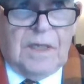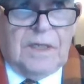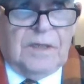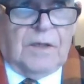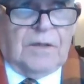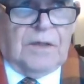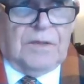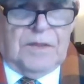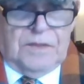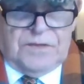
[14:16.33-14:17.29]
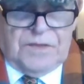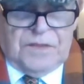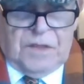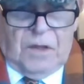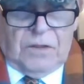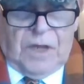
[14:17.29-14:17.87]
you know, it's
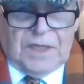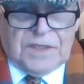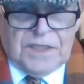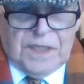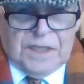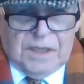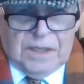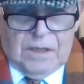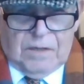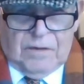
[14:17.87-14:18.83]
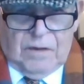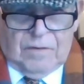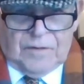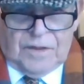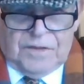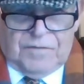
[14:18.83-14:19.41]
the whole idea of
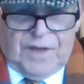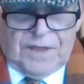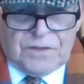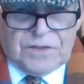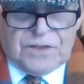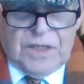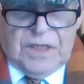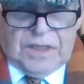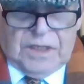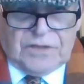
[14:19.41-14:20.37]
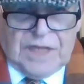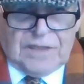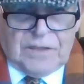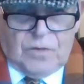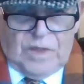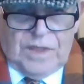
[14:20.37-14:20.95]
a defense goes out
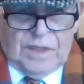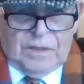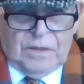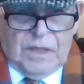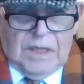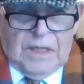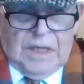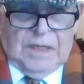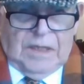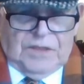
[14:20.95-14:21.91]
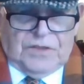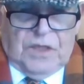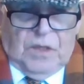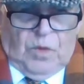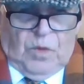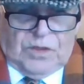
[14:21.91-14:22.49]
of the window. Is
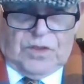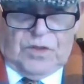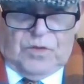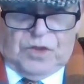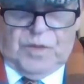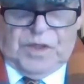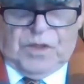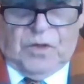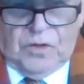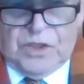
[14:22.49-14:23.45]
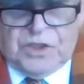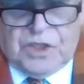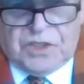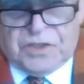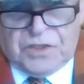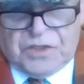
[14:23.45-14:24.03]
what should be called
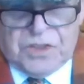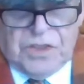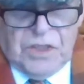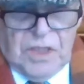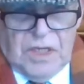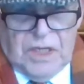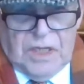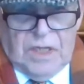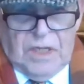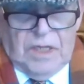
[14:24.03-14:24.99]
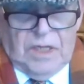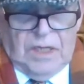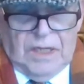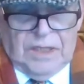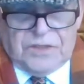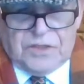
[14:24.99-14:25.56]
justice
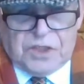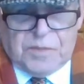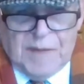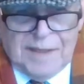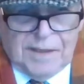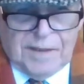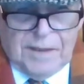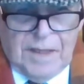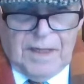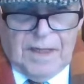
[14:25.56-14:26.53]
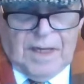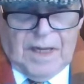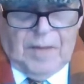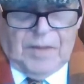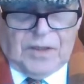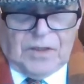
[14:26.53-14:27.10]
is suspended
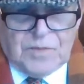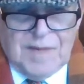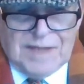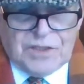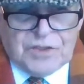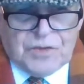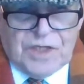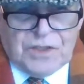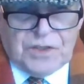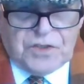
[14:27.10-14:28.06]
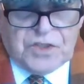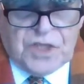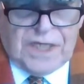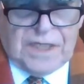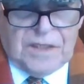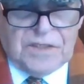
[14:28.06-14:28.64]
because magistrates are just
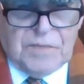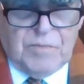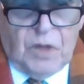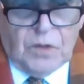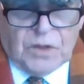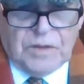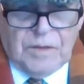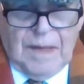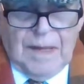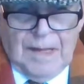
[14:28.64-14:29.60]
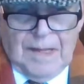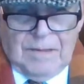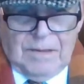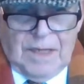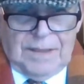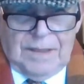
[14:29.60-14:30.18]
taking these in bulk,
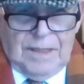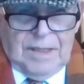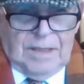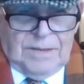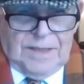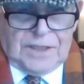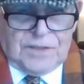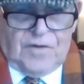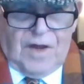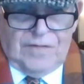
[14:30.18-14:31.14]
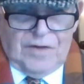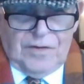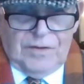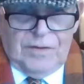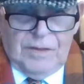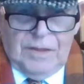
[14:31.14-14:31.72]
right? Next
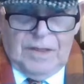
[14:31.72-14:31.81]
500,